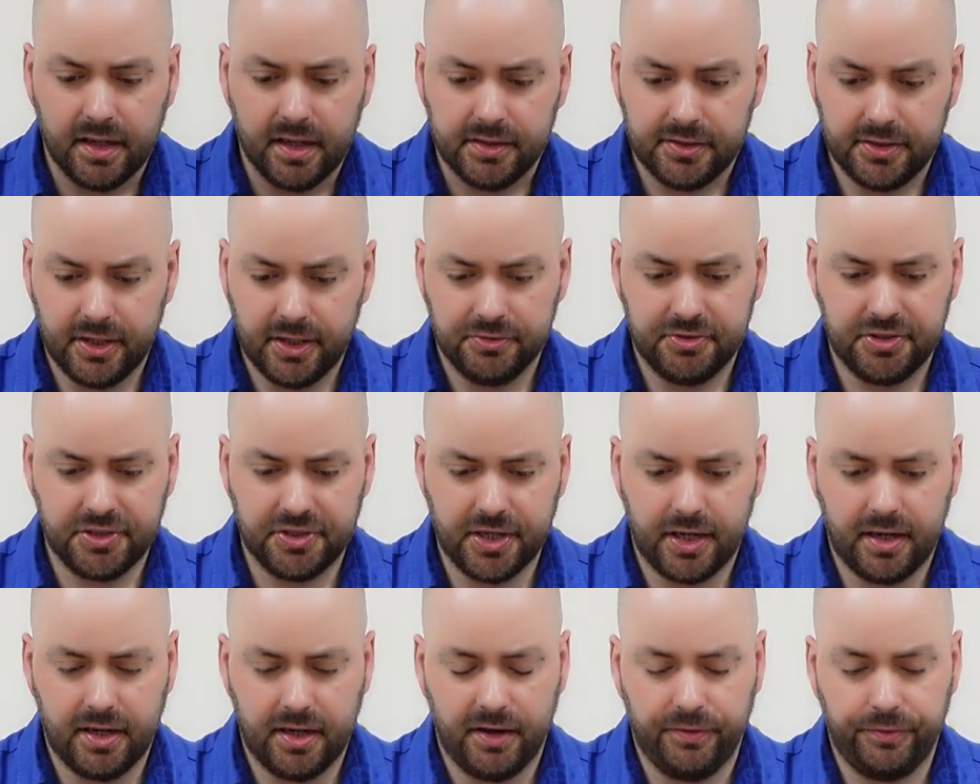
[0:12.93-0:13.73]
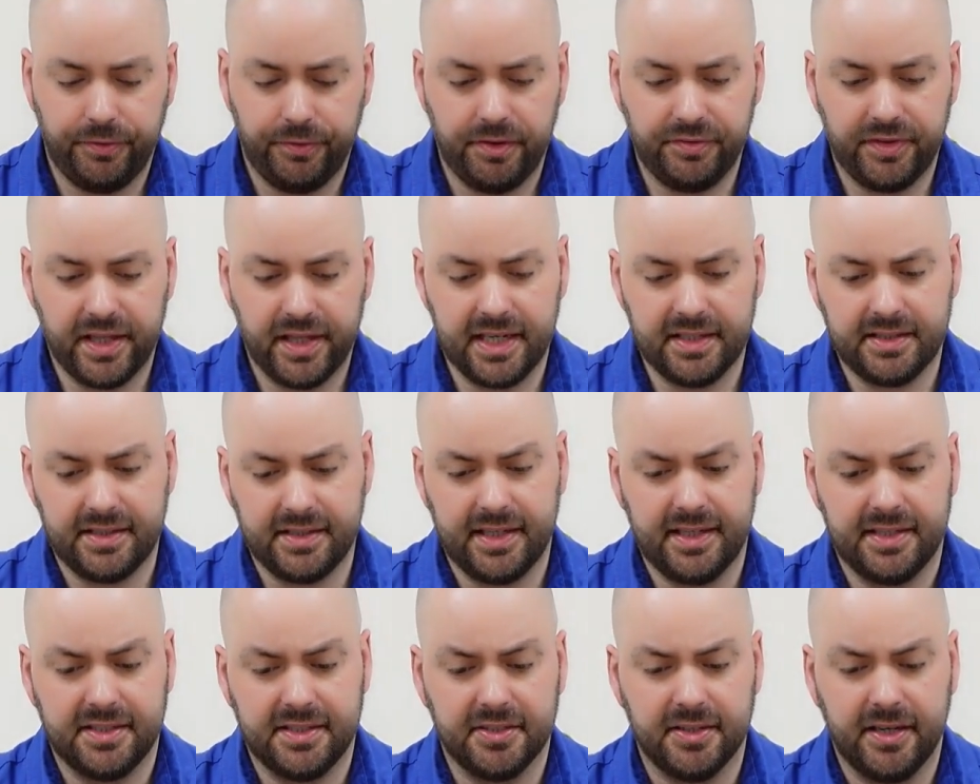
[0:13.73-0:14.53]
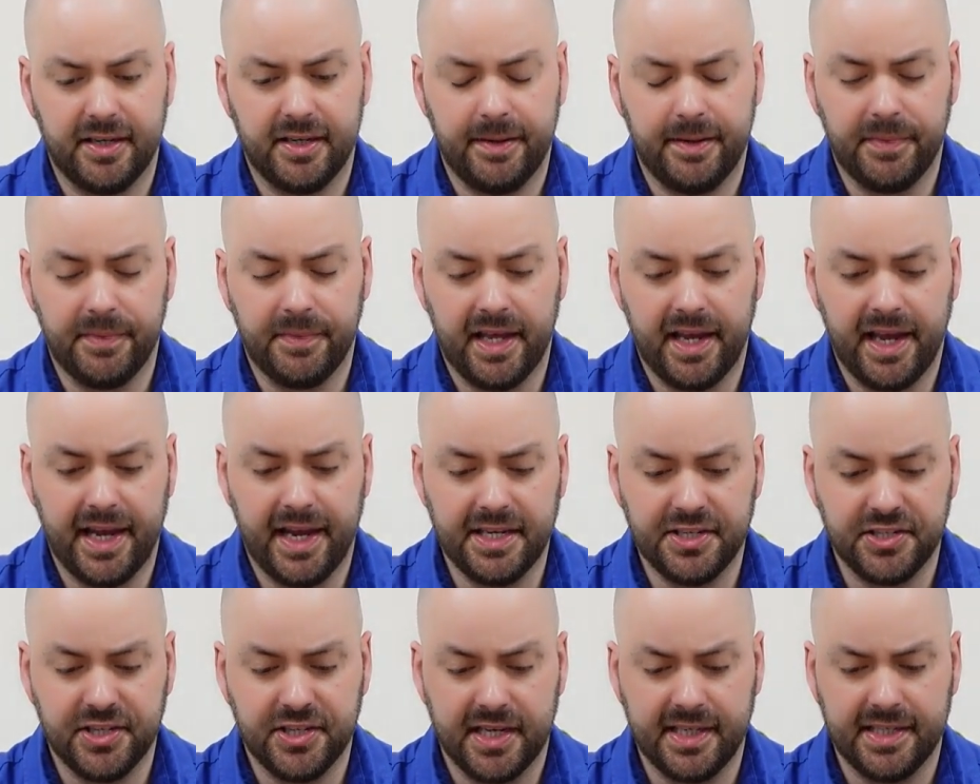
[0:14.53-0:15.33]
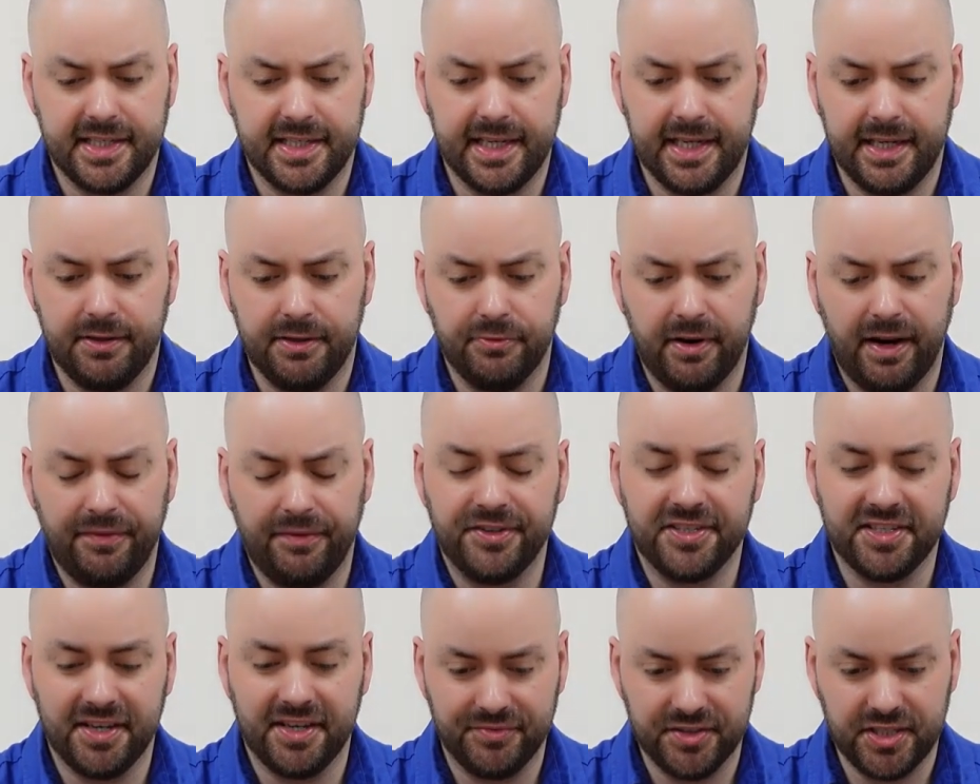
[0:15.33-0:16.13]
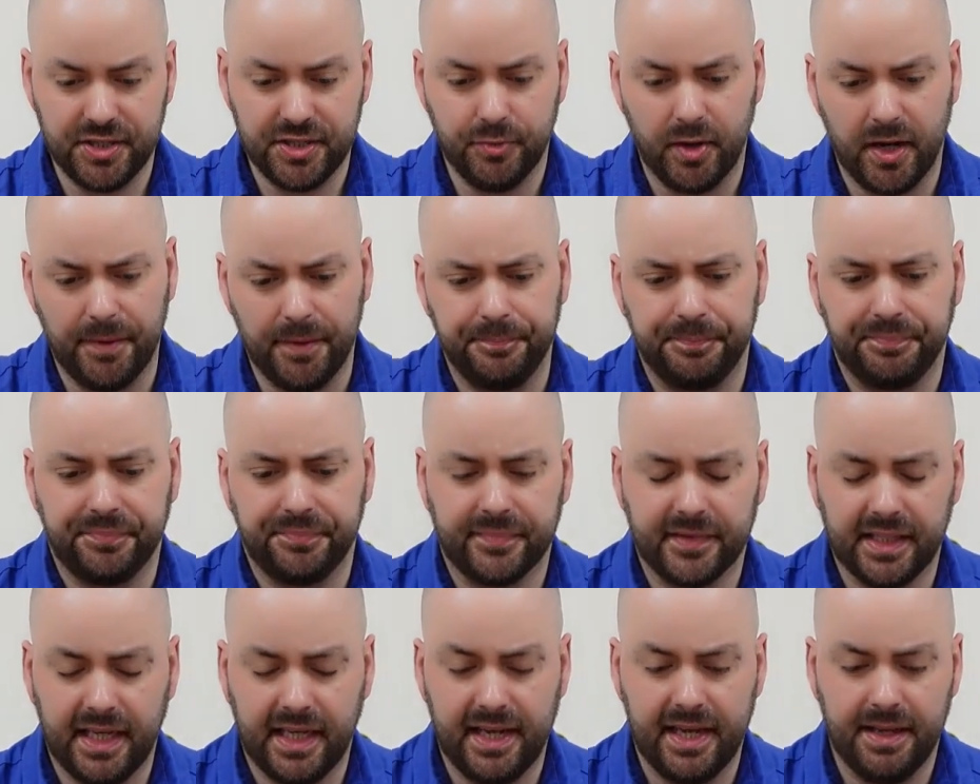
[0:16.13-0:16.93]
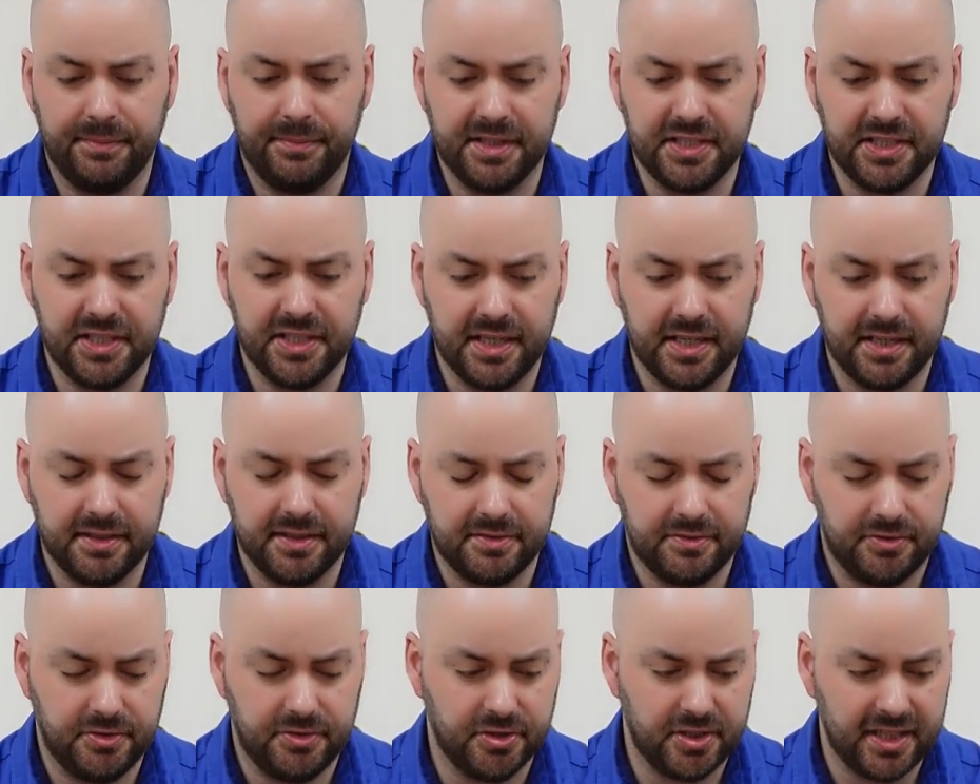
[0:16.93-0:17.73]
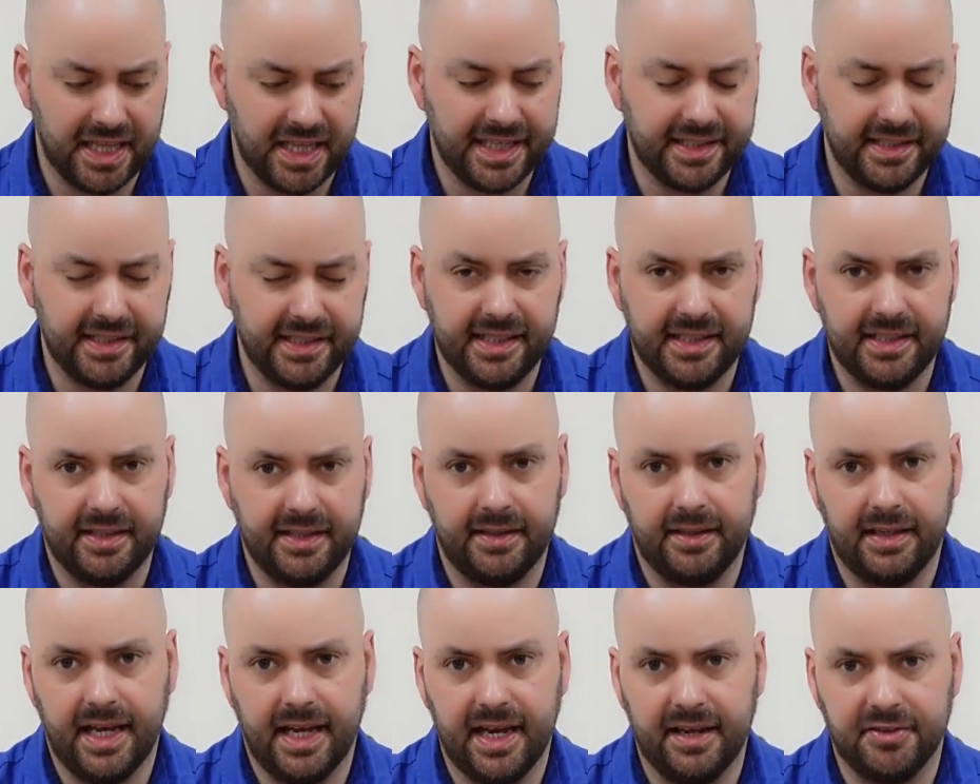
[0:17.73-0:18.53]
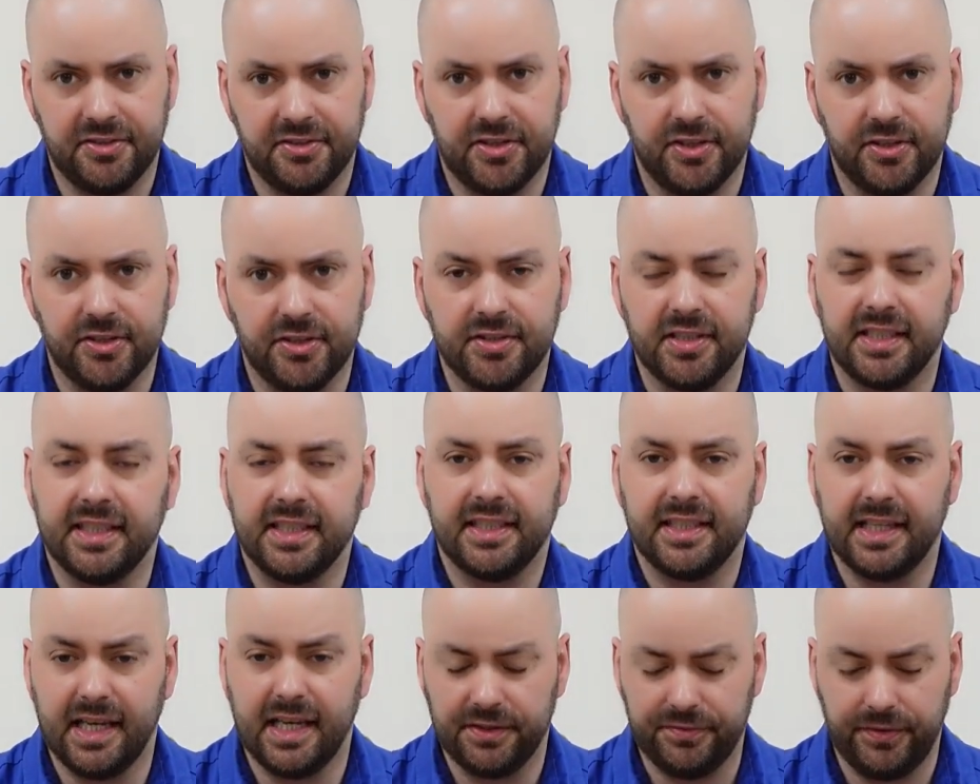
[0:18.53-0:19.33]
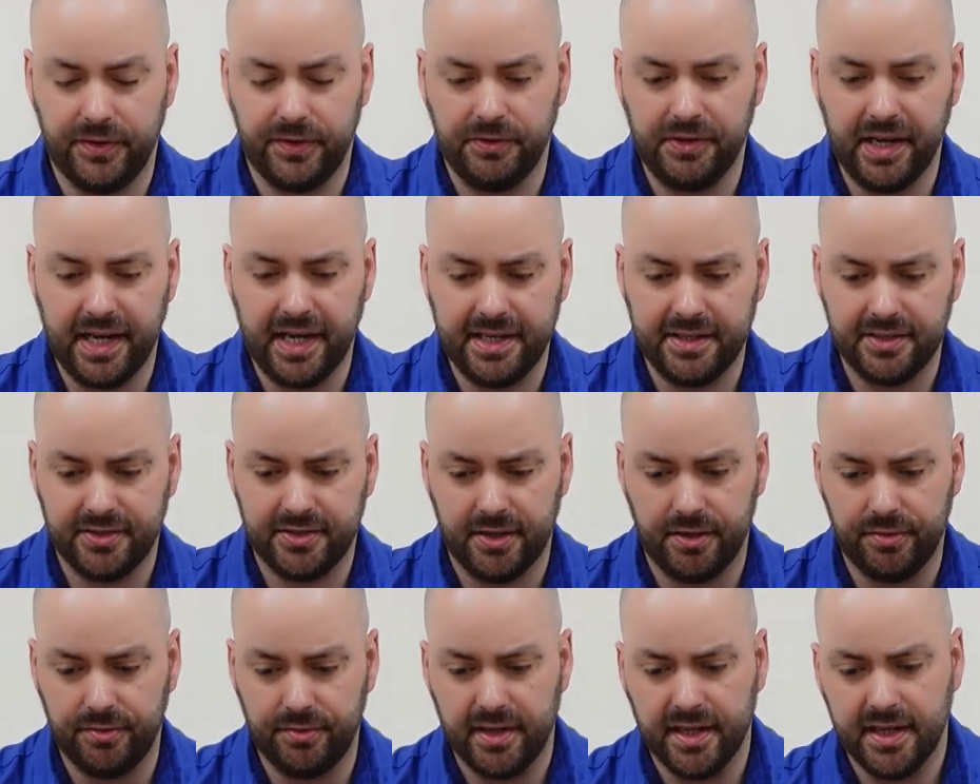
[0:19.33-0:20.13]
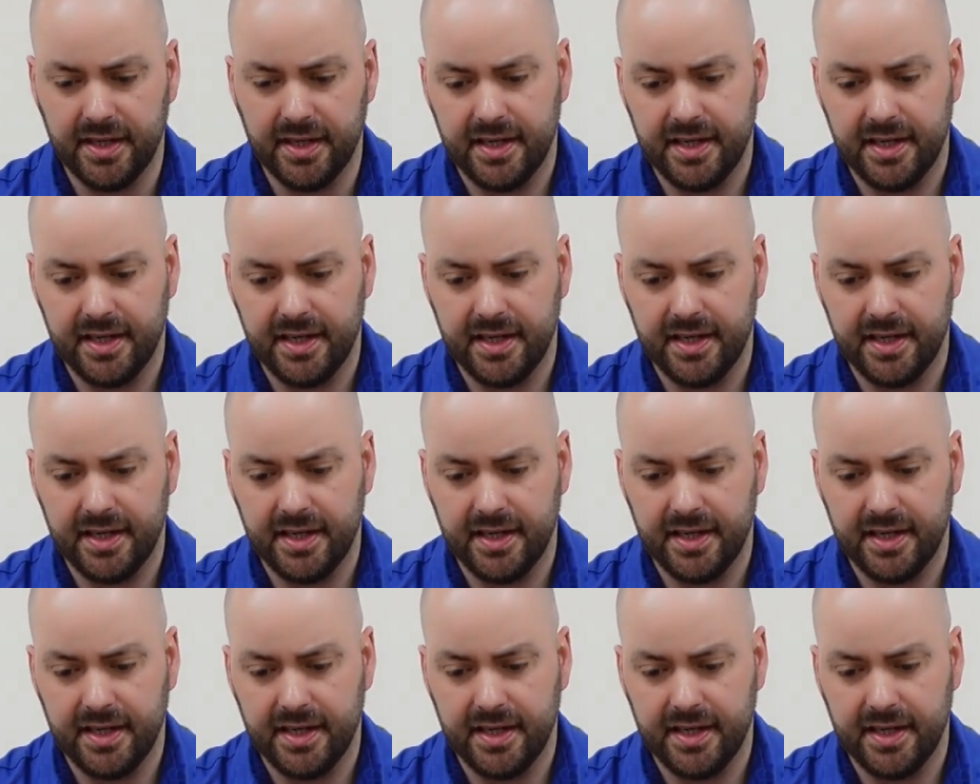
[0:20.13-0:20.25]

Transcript: So to start off with this, it's the HJC RPHA 71 and this is just landed in our stores in the last few days, so